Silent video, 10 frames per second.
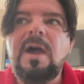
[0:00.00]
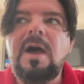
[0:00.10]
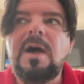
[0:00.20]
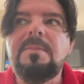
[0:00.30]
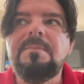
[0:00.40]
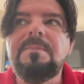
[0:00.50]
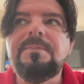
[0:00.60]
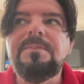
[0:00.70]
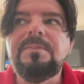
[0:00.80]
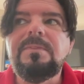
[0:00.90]

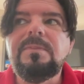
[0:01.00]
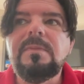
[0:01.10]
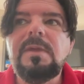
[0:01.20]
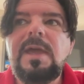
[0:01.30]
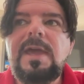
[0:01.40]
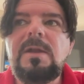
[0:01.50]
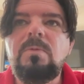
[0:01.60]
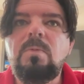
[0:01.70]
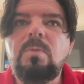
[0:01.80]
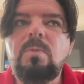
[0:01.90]

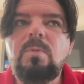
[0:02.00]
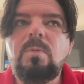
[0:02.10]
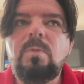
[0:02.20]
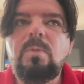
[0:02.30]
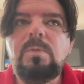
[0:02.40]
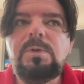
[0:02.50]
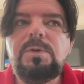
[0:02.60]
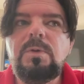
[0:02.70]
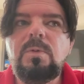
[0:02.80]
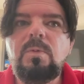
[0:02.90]
And
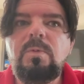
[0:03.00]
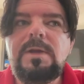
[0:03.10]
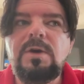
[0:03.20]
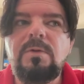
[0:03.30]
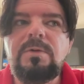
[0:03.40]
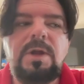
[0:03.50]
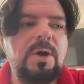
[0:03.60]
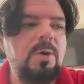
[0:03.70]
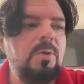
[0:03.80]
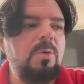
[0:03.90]
we don't
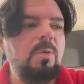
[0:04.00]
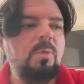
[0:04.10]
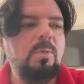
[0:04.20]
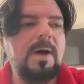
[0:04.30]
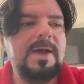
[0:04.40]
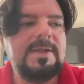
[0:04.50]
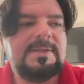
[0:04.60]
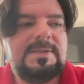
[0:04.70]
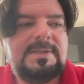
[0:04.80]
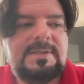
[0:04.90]
know
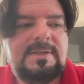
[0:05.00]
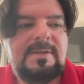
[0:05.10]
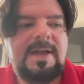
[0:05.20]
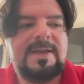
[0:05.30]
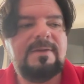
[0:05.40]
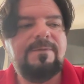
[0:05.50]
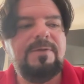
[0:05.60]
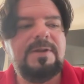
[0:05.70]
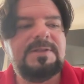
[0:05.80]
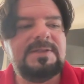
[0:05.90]
what, like,
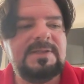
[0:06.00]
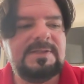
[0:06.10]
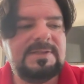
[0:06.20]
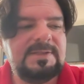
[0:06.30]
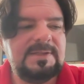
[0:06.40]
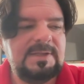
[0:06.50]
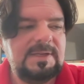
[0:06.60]
for instance,